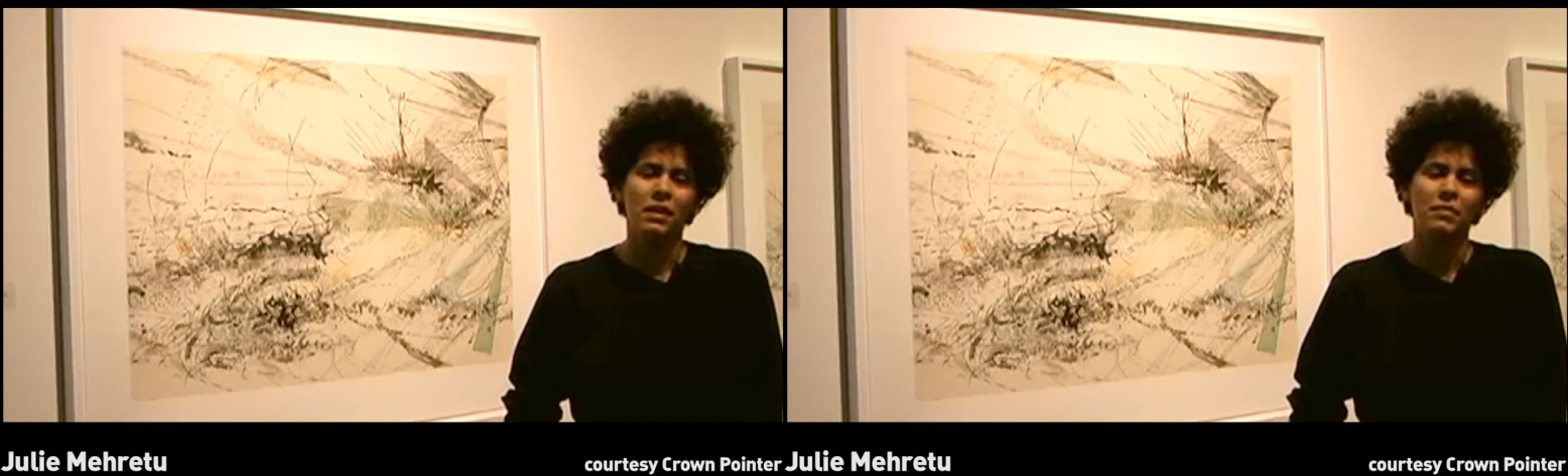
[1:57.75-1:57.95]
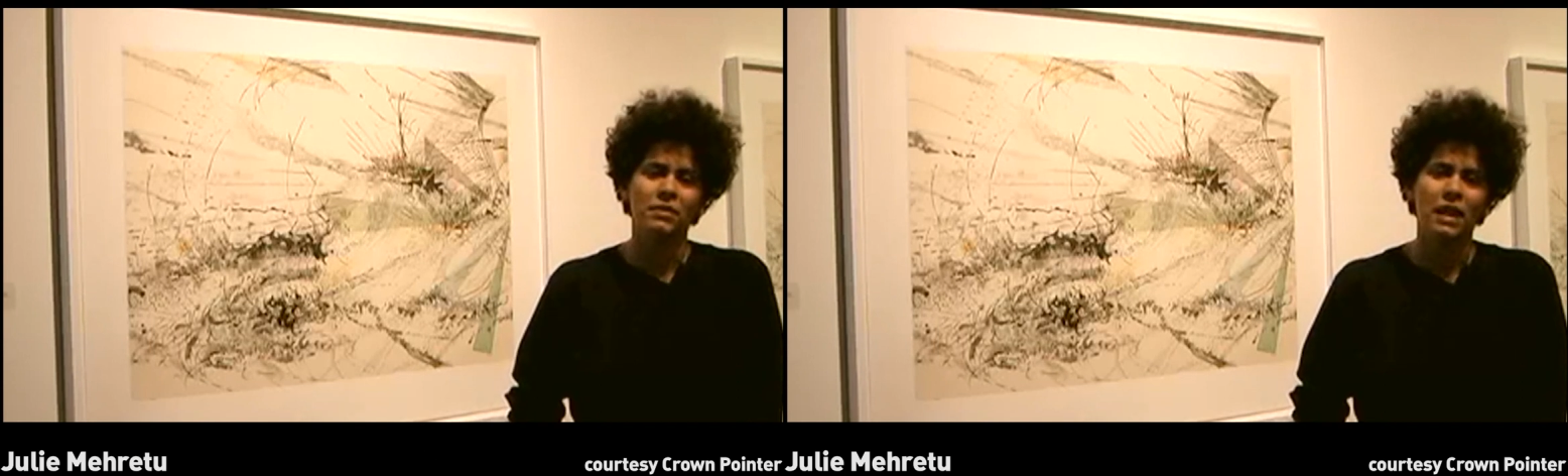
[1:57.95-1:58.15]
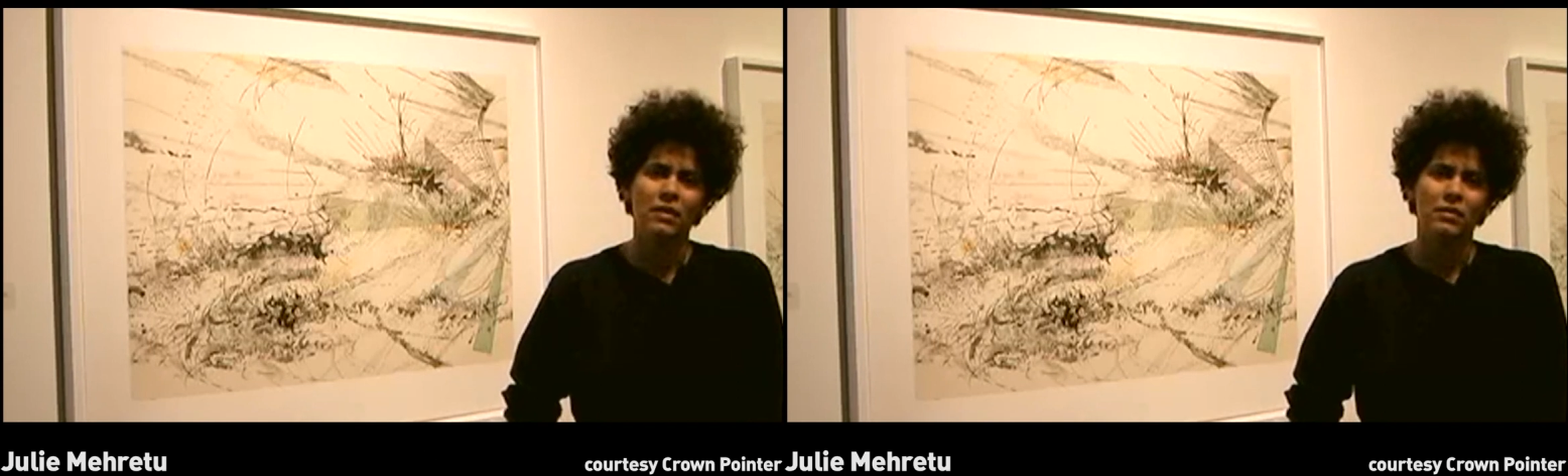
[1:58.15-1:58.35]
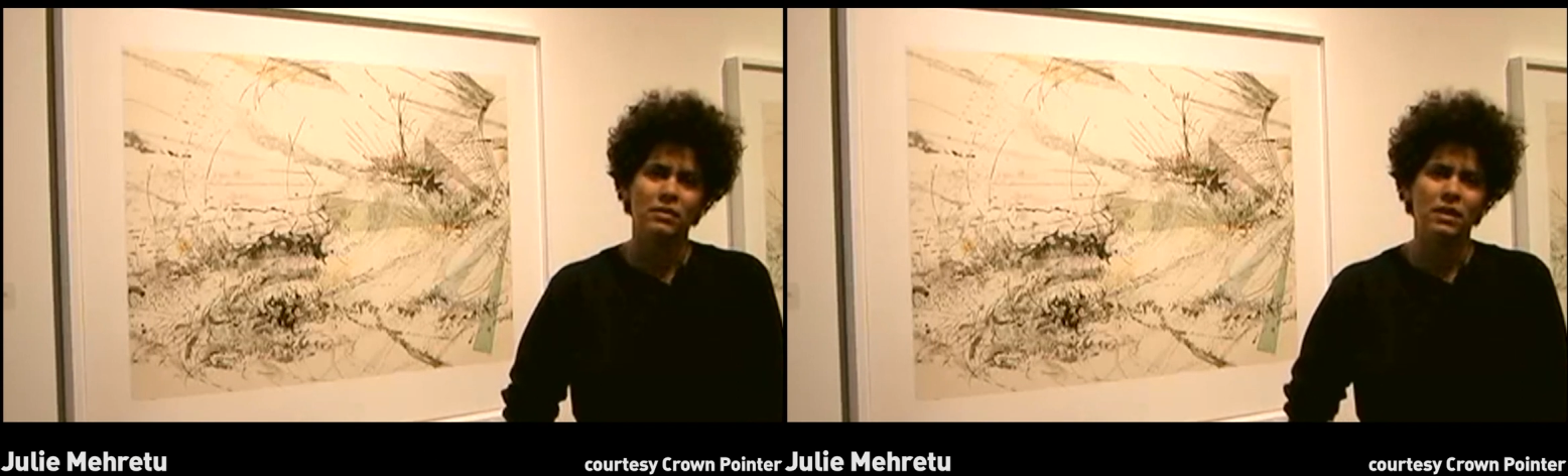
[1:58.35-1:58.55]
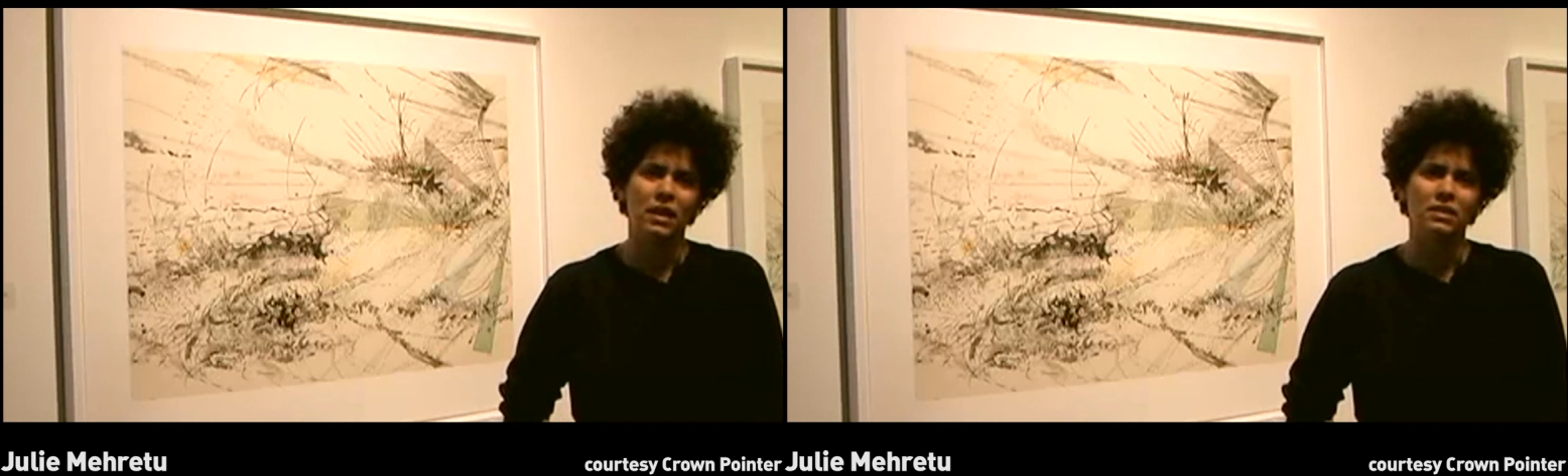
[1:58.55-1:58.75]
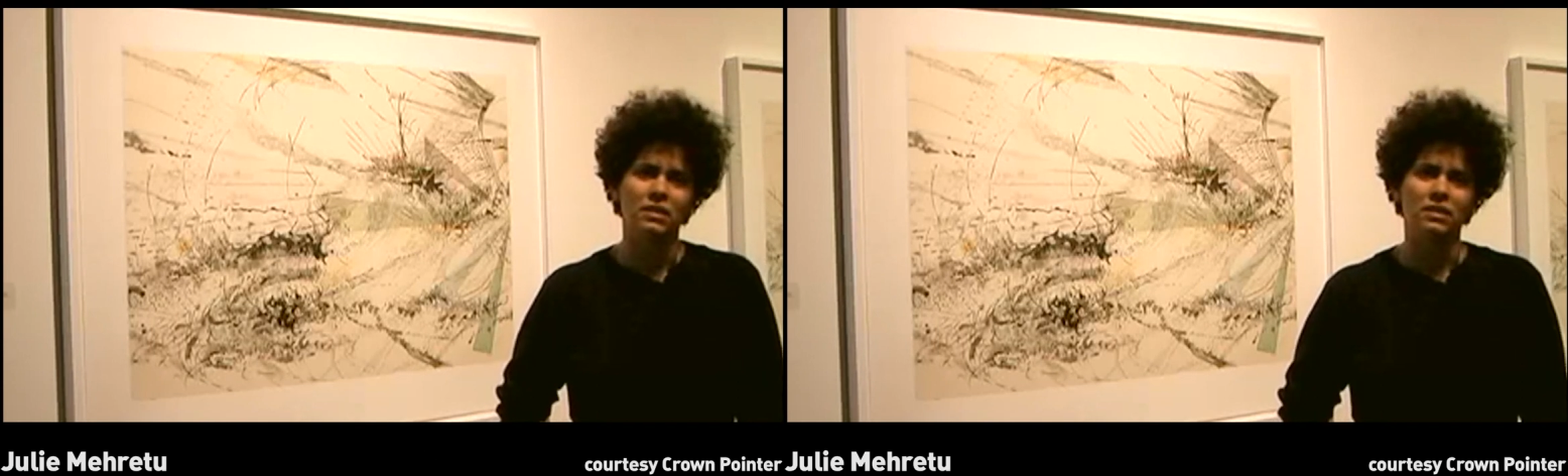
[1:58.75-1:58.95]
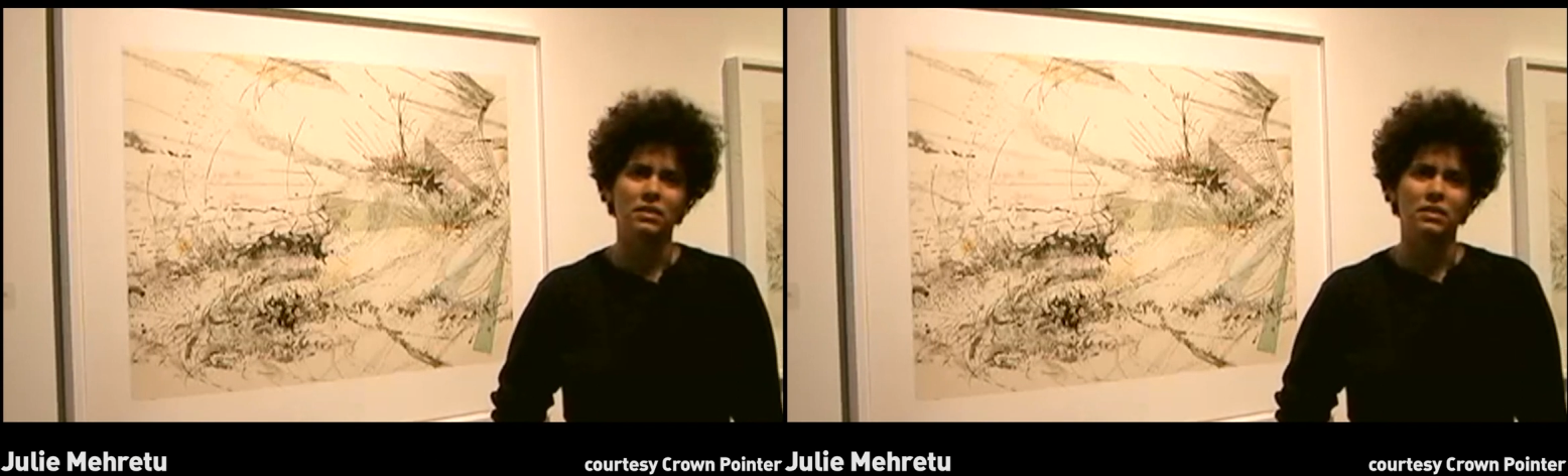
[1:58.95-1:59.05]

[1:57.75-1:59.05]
comes out in etchings.